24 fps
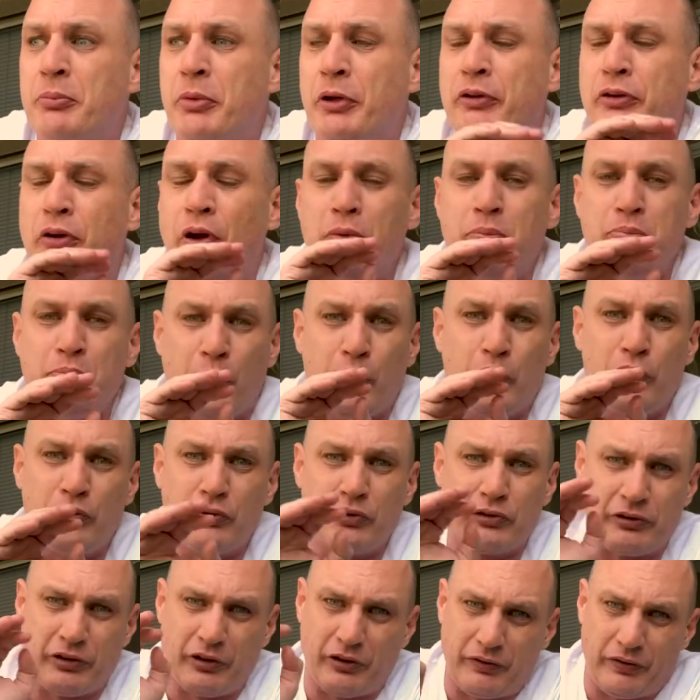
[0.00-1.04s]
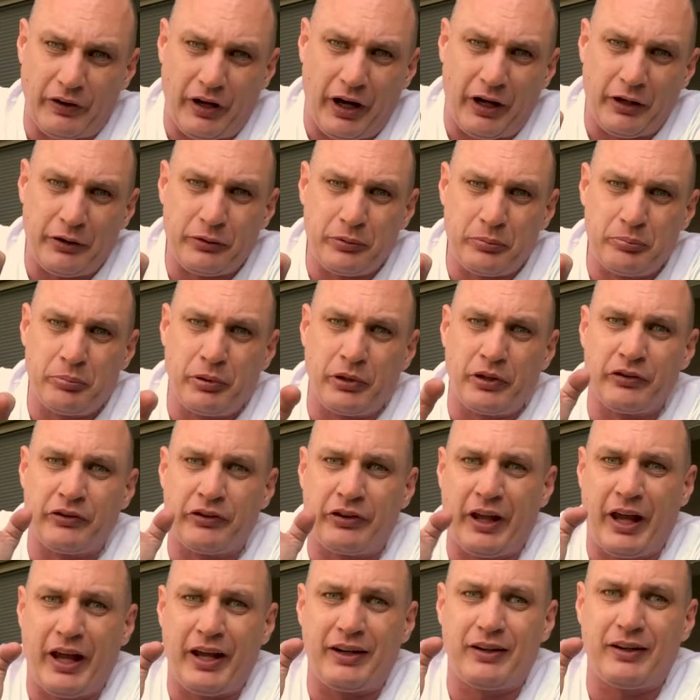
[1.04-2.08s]
But don't burn yourself out,
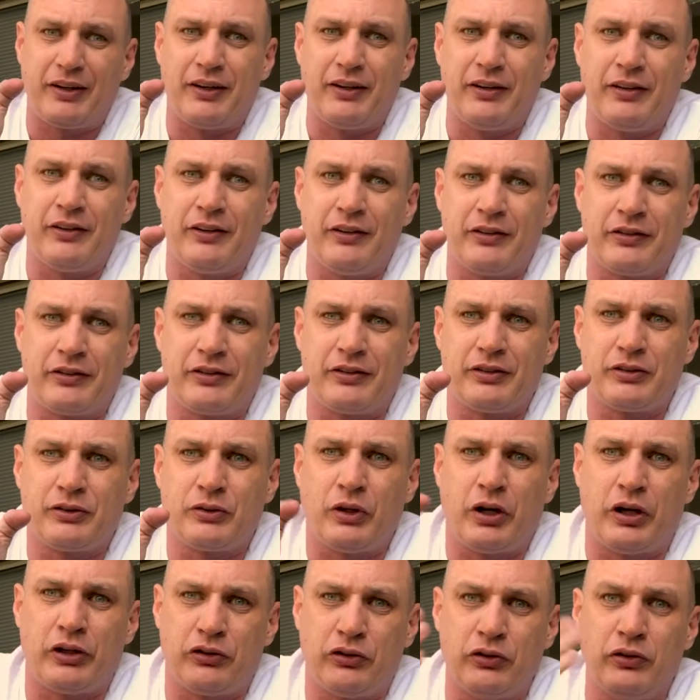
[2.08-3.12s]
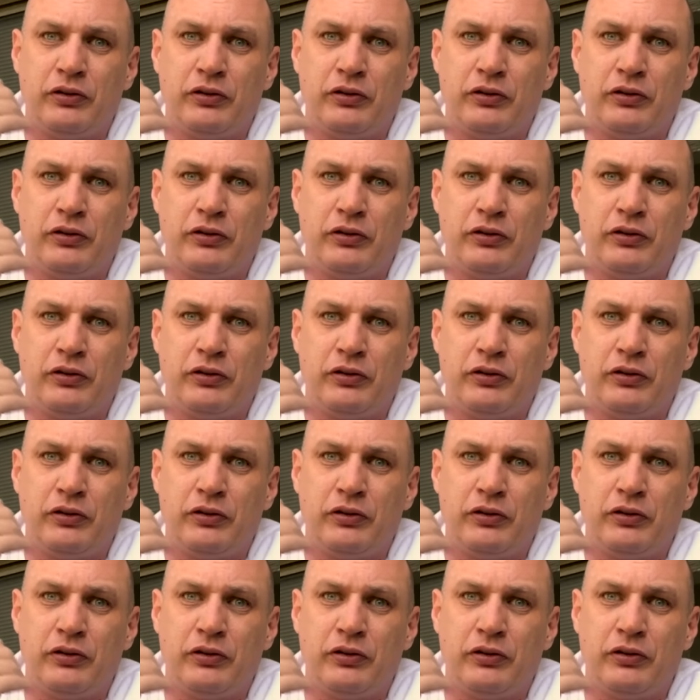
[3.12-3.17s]
because that is quite